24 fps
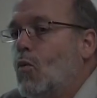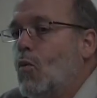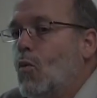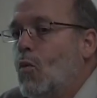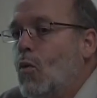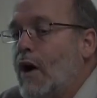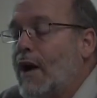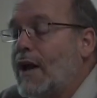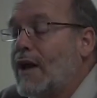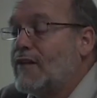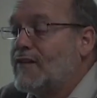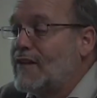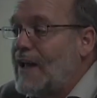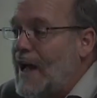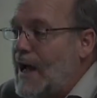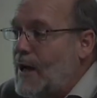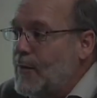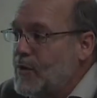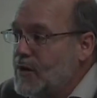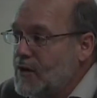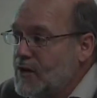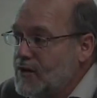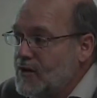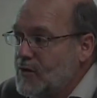What has
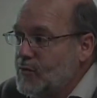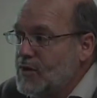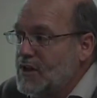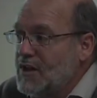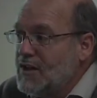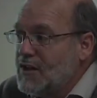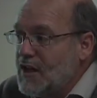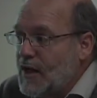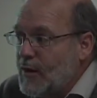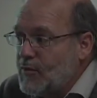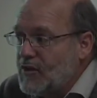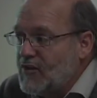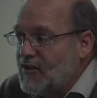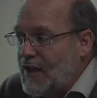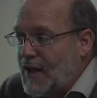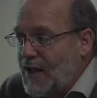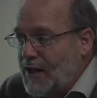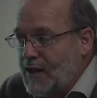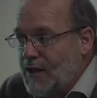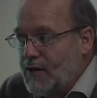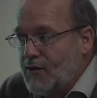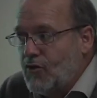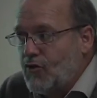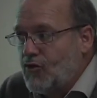happened in the meantime is
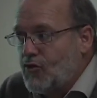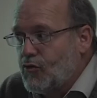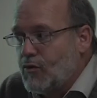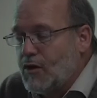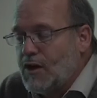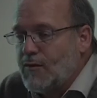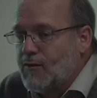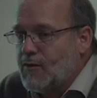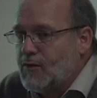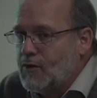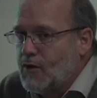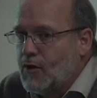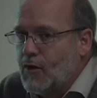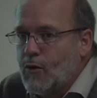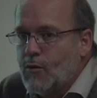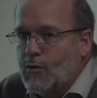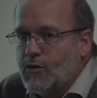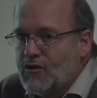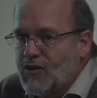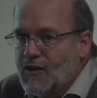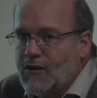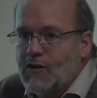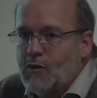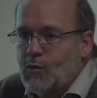that industry, even though it
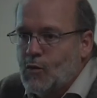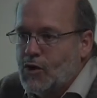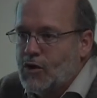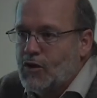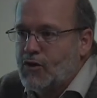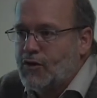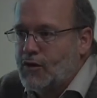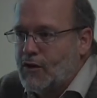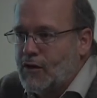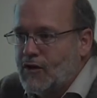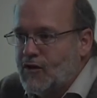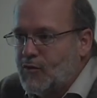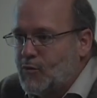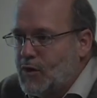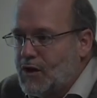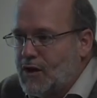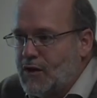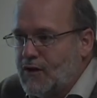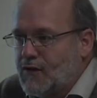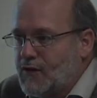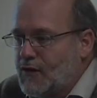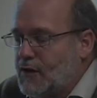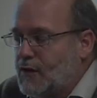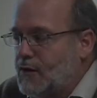was in the wilderness
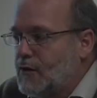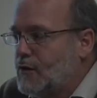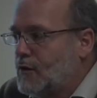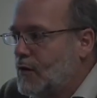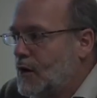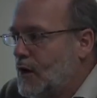because it